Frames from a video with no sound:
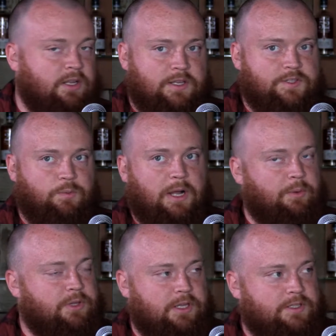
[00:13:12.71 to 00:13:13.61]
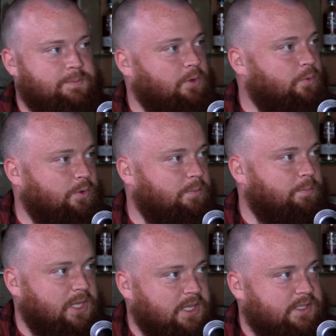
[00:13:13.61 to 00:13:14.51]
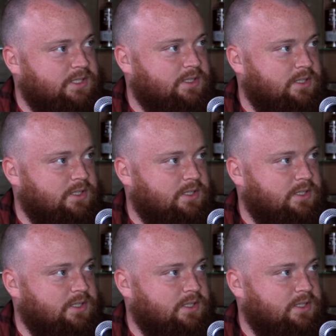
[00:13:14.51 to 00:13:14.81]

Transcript: So why would they smoke with peat?